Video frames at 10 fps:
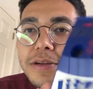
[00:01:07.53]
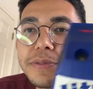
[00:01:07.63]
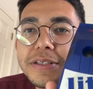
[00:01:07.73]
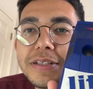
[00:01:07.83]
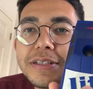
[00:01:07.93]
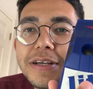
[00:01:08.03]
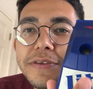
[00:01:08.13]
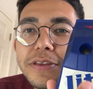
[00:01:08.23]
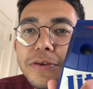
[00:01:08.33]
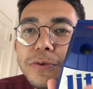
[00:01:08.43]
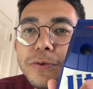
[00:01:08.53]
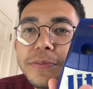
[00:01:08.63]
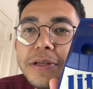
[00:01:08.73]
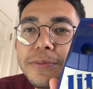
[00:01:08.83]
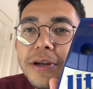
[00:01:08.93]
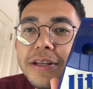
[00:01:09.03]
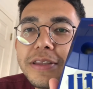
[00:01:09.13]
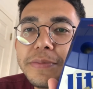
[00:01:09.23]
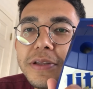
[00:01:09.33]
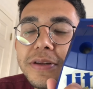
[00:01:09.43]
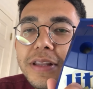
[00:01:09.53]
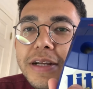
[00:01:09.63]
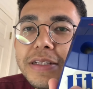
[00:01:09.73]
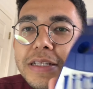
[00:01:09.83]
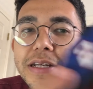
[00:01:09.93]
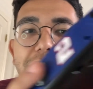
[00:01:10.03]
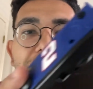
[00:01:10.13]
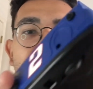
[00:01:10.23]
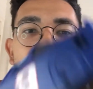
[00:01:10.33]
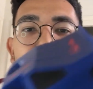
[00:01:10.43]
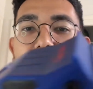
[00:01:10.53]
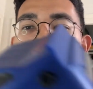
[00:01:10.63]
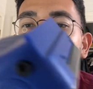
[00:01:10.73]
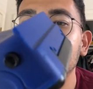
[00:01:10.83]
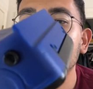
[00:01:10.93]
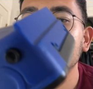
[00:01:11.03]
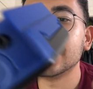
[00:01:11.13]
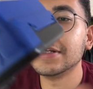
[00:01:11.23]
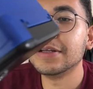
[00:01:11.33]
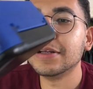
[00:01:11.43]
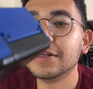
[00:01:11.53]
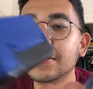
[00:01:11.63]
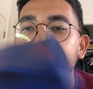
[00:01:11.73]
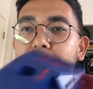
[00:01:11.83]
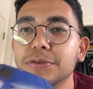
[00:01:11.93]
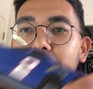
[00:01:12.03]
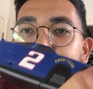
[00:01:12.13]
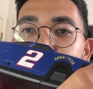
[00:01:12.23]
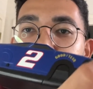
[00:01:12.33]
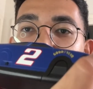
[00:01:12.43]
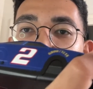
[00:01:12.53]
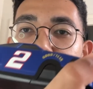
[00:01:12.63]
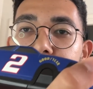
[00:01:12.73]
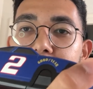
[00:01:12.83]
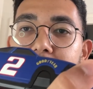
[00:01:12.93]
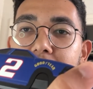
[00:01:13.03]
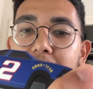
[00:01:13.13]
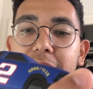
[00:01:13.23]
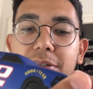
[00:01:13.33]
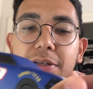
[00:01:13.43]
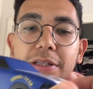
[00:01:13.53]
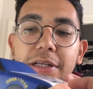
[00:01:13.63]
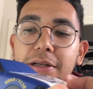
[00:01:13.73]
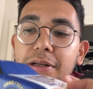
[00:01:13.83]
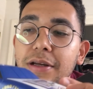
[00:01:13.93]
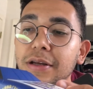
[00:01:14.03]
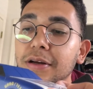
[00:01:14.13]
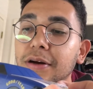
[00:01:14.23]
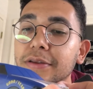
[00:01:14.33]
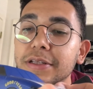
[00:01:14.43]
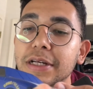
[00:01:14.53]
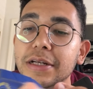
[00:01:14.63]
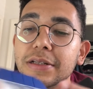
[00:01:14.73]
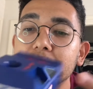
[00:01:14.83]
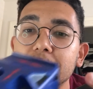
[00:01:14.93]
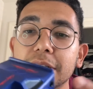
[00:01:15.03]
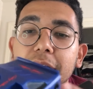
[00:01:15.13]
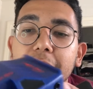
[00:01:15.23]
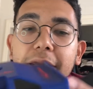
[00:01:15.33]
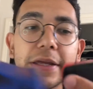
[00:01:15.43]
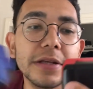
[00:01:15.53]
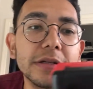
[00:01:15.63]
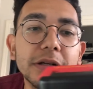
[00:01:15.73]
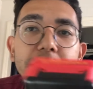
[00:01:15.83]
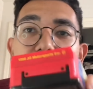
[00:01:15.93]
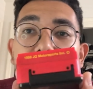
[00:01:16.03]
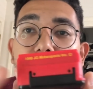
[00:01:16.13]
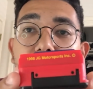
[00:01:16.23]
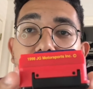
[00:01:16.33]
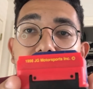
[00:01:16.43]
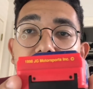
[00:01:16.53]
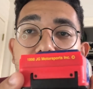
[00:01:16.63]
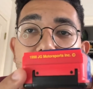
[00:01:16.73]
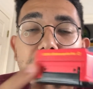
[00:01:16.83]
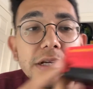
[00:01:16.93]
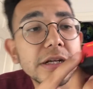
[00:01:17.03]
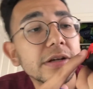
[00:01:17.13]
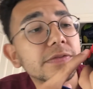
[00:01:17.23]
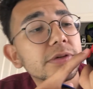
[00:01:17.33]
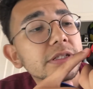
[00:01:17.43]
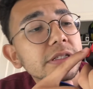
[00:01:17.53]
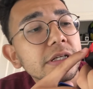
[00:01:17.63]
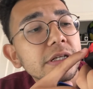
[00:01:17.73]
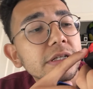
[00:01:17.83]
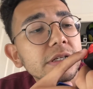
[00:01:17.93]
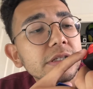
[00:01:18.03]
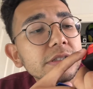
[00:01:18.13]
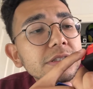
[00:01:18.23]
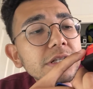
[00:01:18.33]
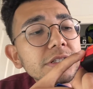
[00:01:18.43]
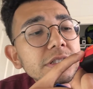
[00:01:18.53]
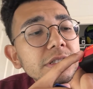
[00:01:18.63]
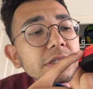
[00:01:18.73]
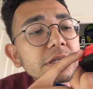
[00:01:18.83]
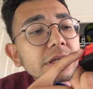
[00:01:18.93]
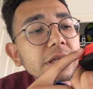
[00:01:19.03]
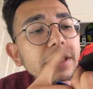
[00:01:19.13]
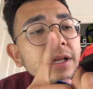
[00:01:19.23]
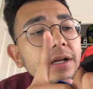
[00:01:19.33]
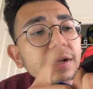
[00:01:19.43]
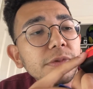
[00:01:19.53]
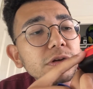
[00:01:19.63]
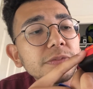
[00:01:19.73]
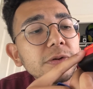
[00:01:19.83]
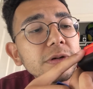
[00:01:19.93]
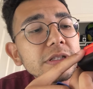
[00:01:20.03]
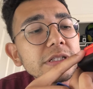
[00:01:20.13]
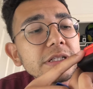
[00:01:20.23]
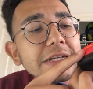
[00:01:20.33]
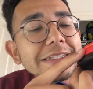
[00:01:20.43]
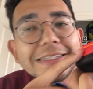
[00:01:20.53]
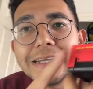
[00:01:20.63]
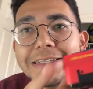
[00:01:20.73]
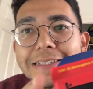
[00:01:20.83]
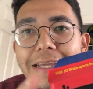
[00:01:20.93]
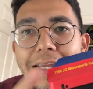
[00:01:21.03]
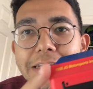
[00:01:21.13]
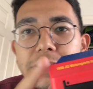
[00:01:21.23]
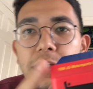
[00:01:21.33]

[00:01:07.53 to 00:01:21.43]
Plus it does have like the cool beer branding, the Miller Lite branding on it. You do get actually some sponsors. It has Goodyear on the tires. And on the Jeff Gordon, it does have, what is it? JG Motorsports 1998.